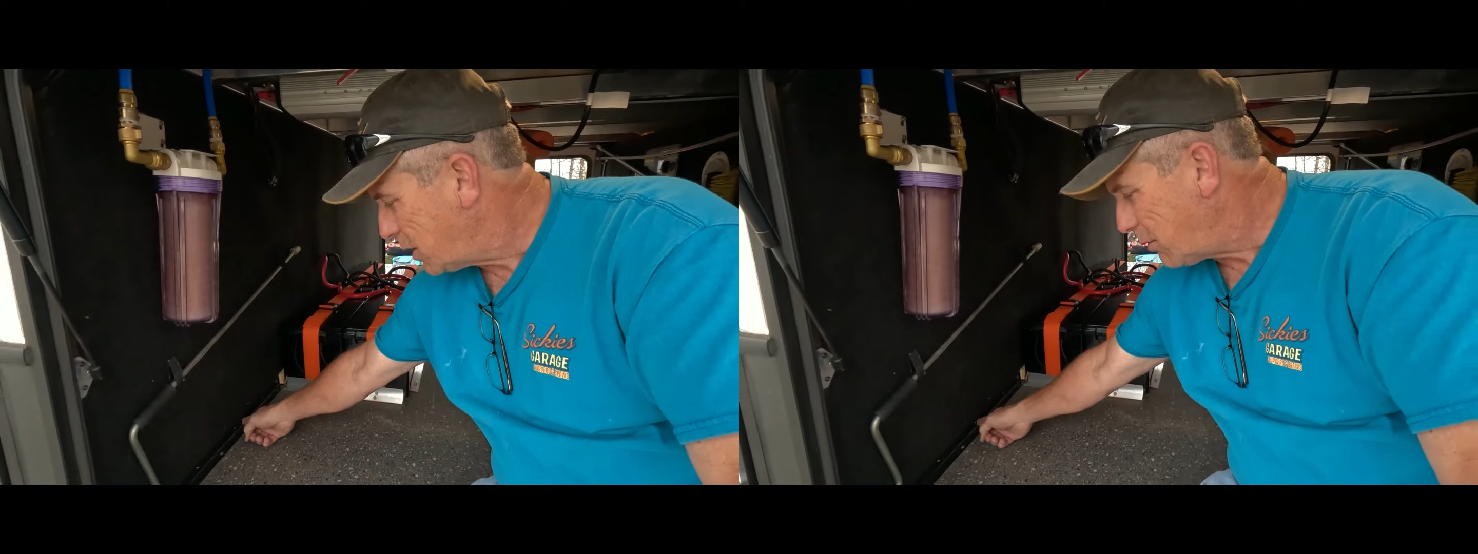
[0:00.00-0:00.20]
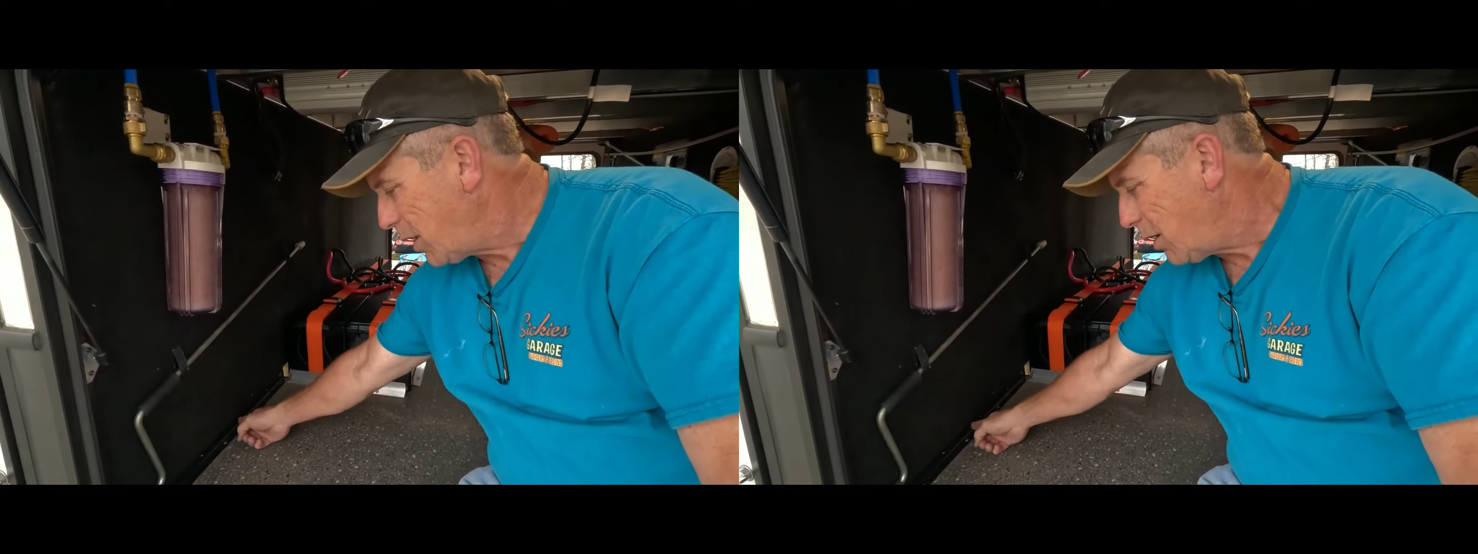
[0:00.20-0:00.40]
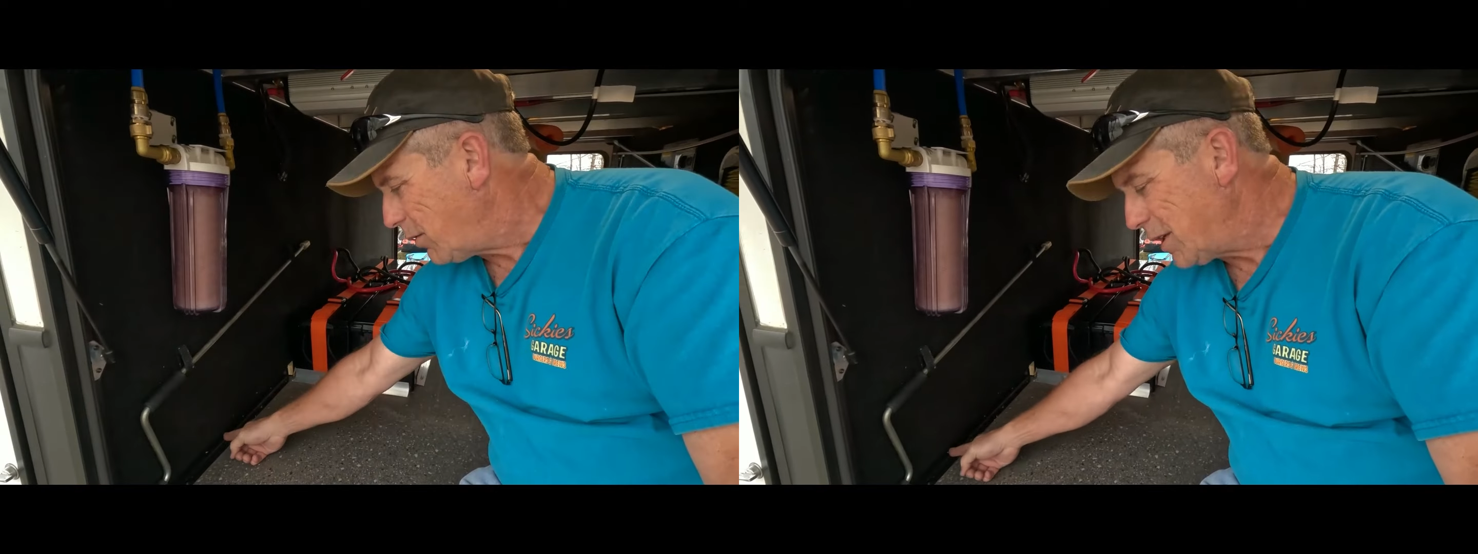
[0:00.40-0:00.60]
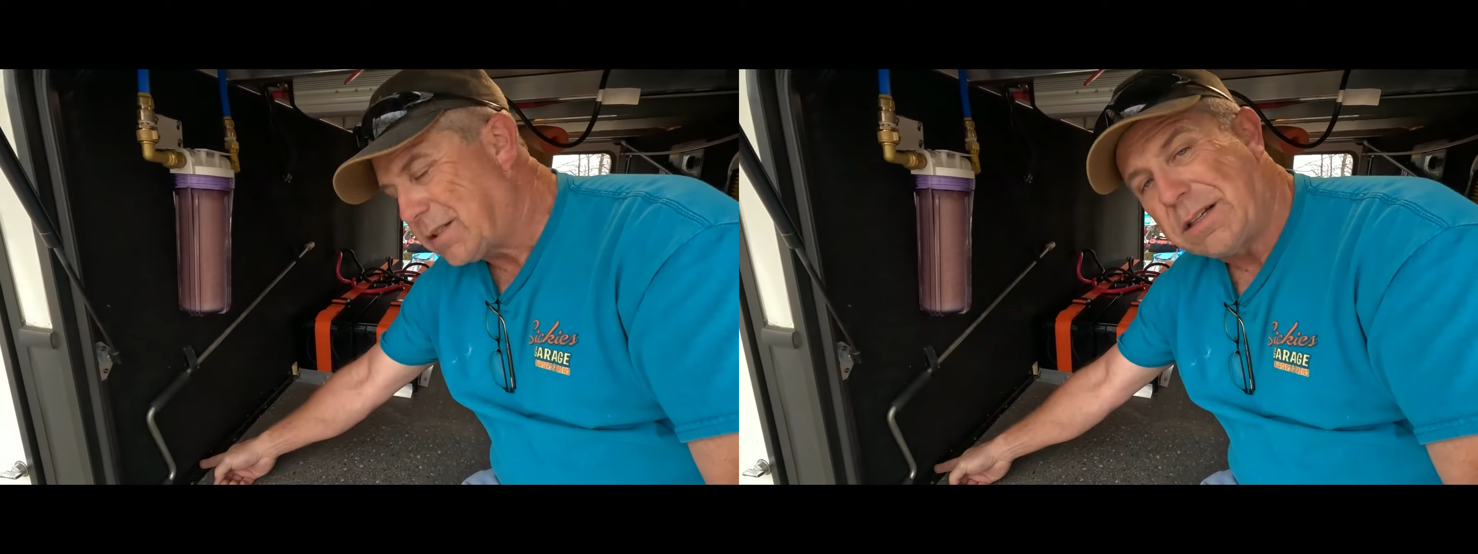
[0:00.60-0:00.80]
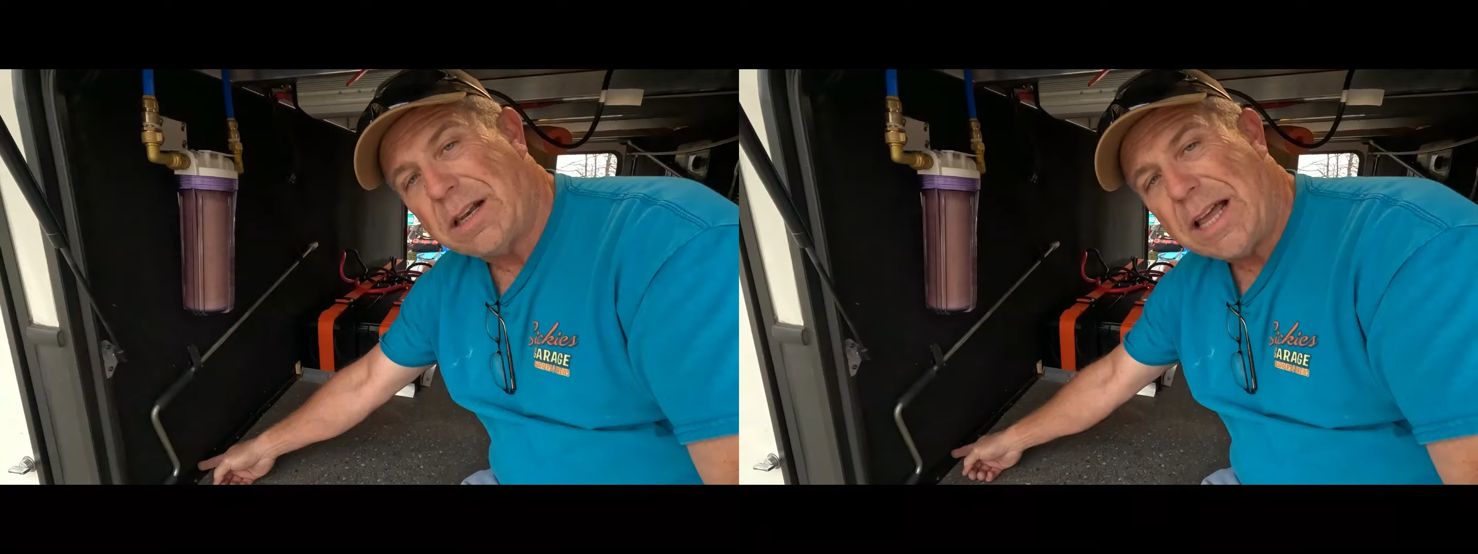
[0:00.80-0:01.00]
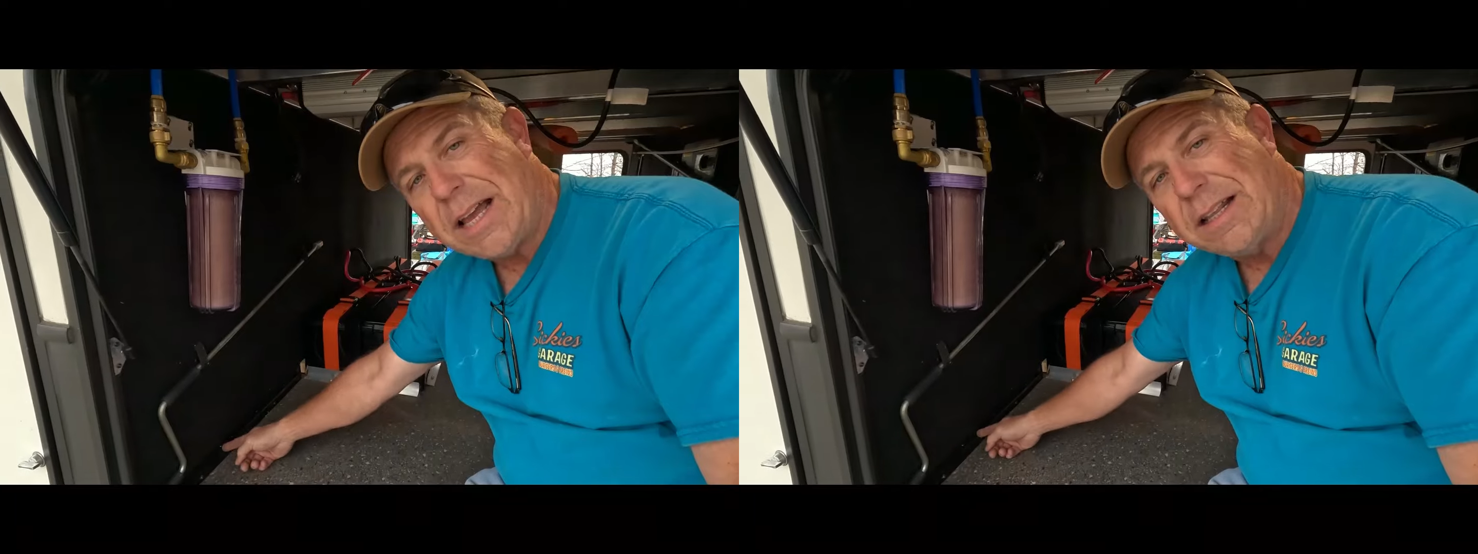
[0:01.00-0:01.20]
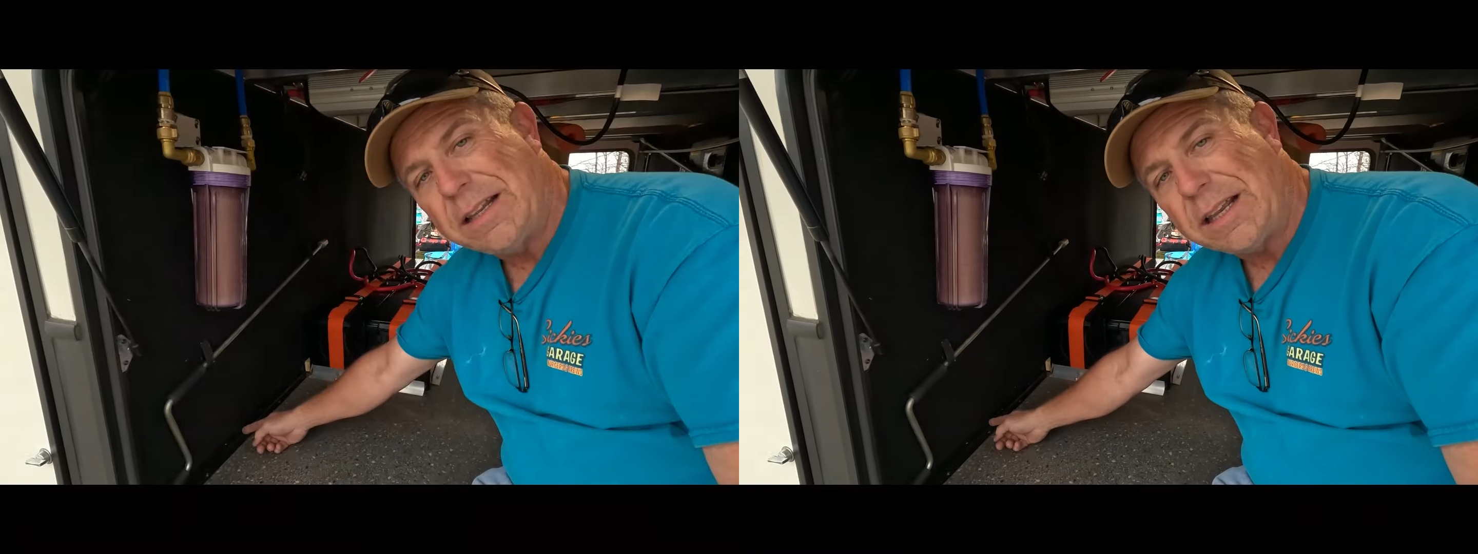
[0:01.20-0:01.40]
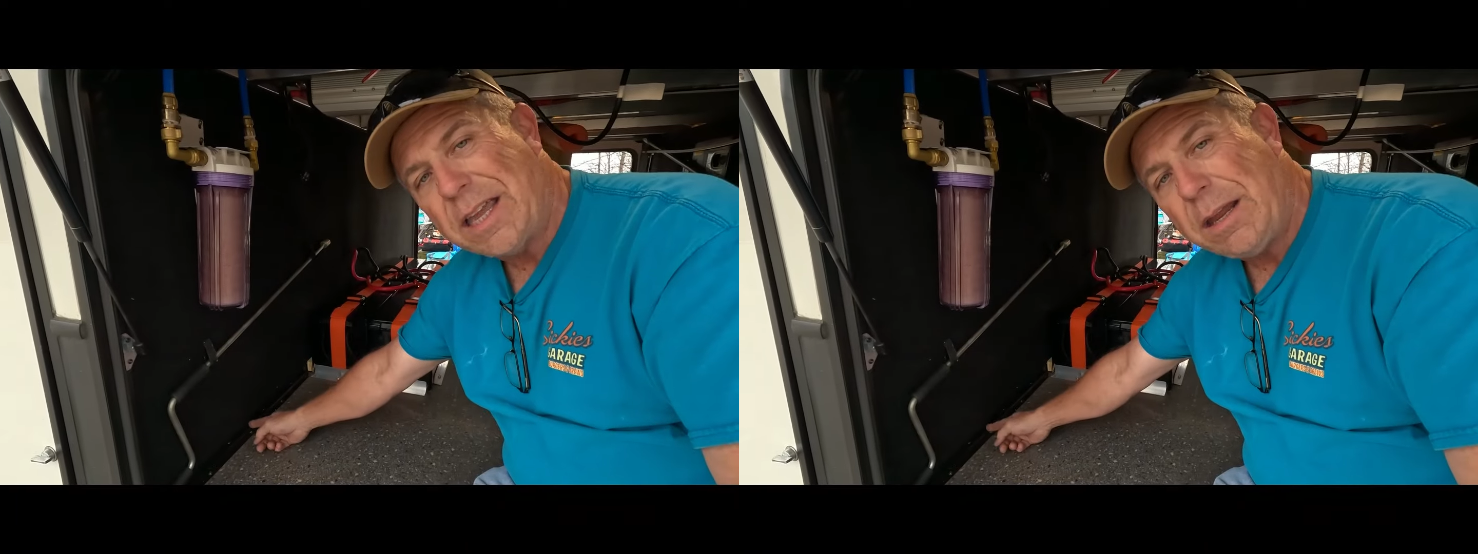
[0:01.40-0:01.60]
that run on this line
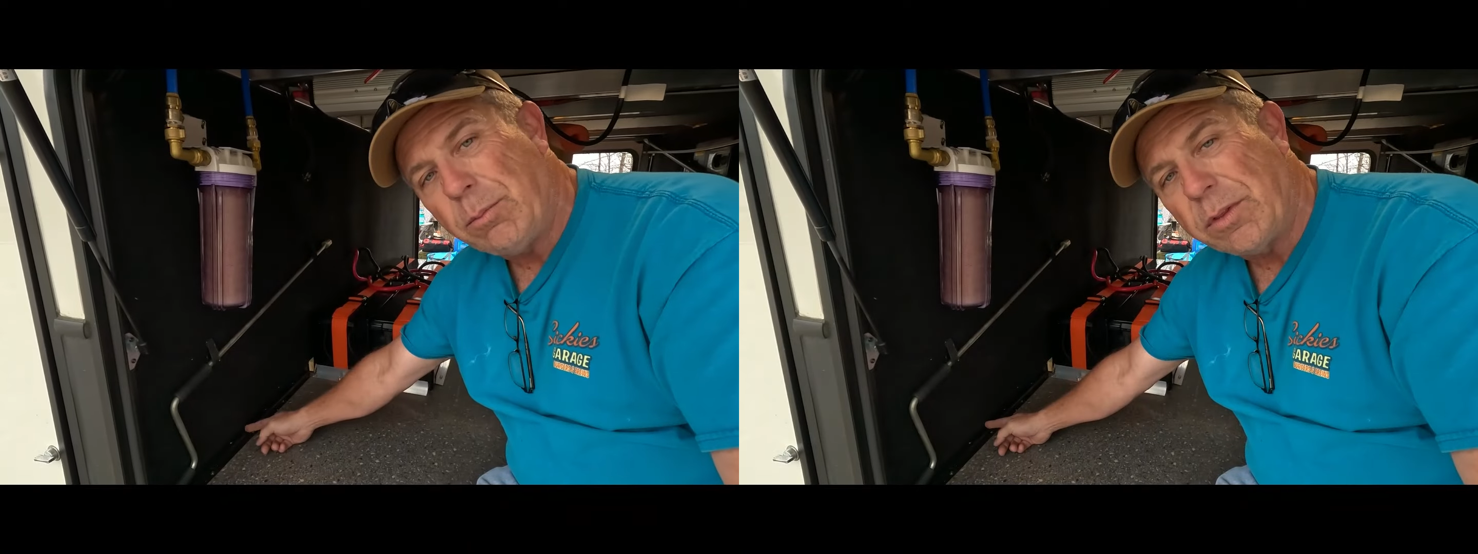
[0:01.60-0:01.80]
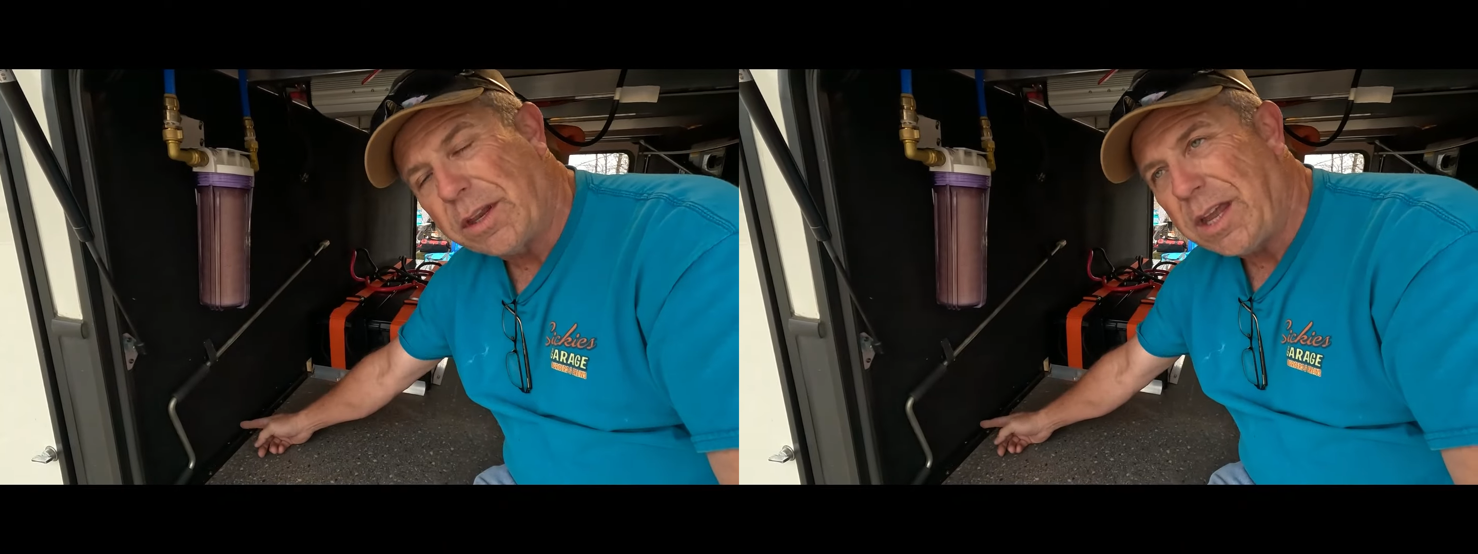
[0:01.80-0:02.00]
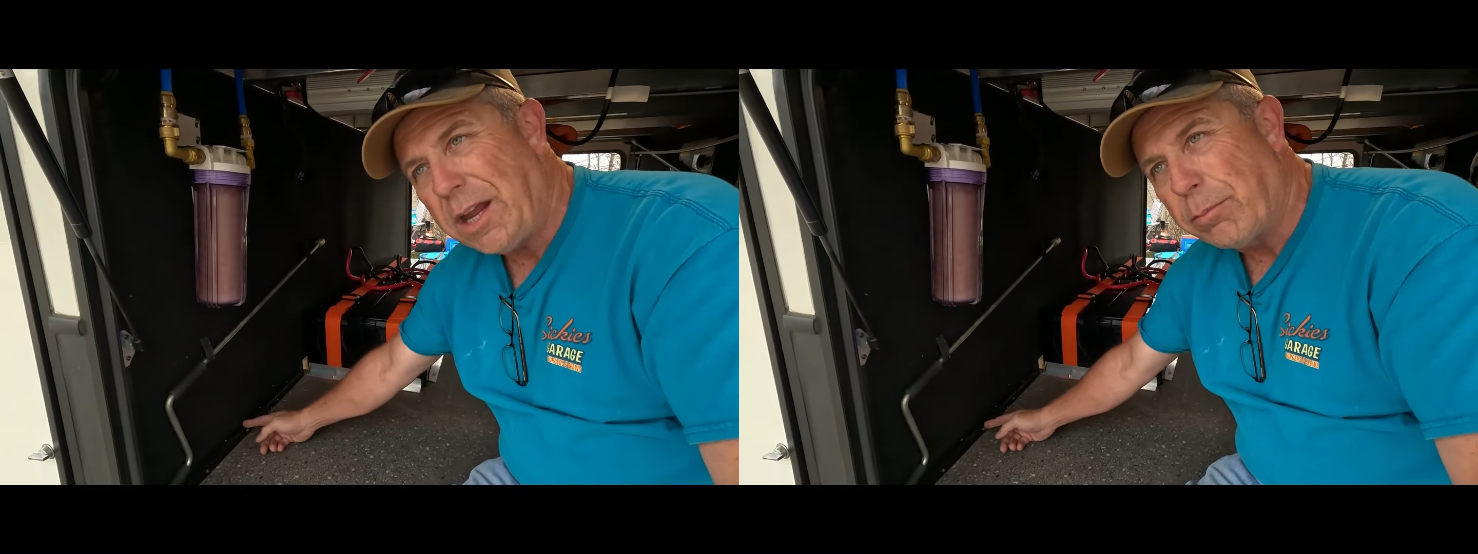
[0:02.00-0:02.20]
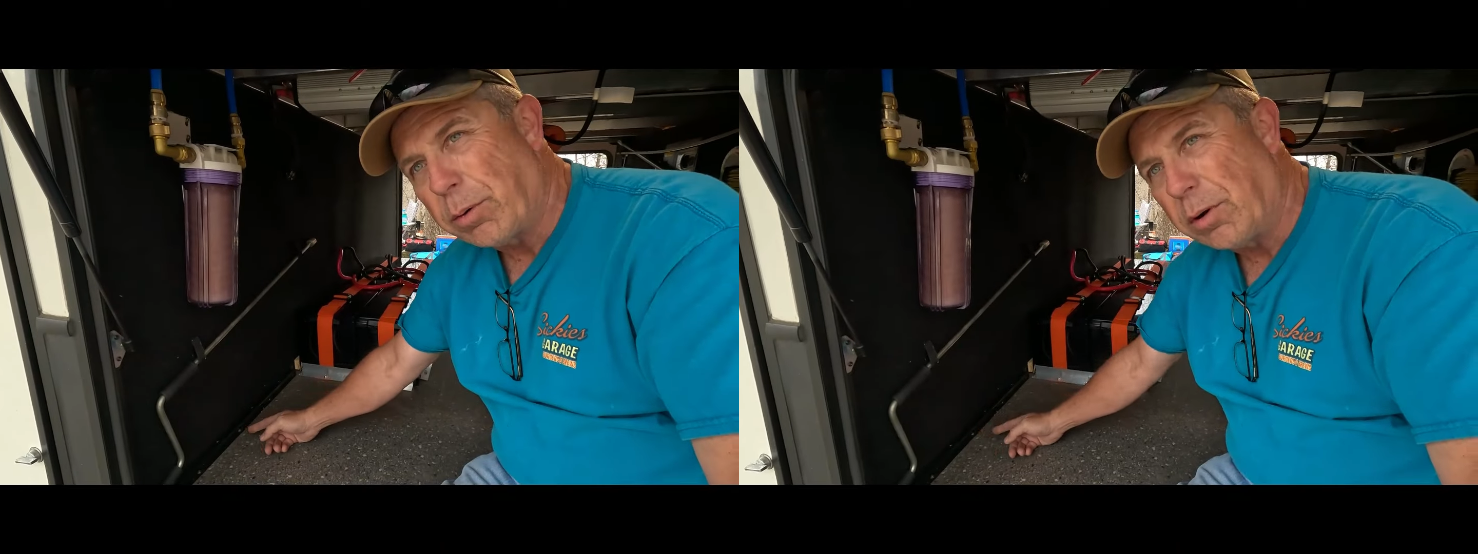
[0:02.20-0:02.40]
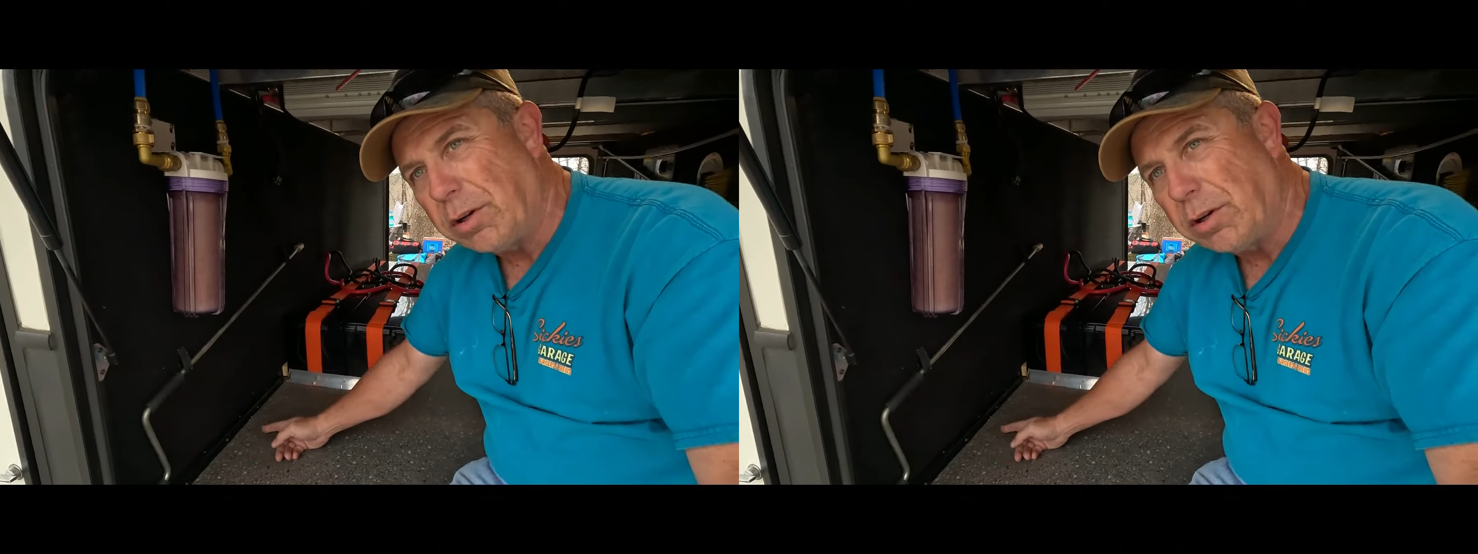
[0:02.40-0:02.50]
that came with the camper,